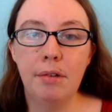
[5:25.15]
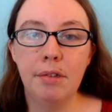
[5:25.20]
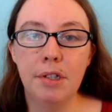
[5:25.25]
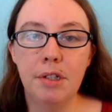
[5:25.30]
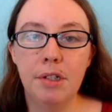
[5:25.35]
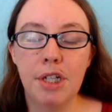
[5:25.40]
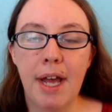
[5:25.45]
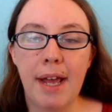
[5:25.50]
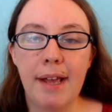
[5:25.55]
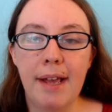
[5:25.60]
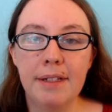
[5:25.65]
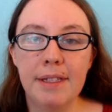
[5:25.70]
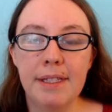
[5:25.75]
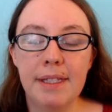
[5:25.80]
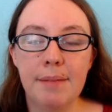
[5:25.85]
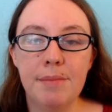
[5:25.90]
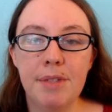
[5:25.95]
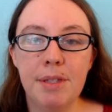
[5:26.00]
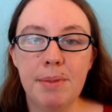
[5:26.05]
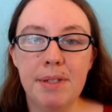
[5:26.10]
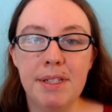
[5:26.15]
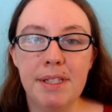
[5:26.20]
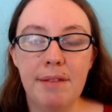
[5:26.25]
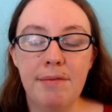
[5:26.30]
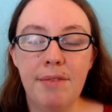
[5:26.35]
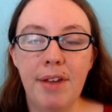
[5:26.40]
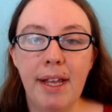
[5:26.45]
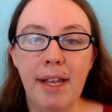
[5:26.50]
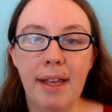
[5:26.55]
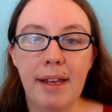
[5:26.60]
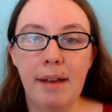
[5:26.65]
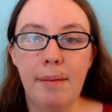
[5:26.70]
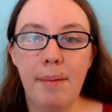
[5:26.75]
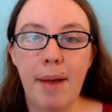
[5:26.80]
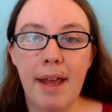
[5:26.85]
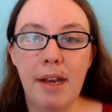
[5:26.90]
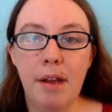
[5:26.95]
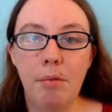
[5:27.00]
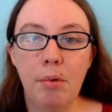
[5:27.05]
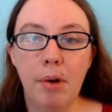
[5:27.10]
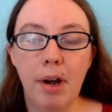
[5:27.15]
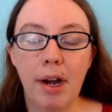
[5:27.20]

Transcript: older child some specific independent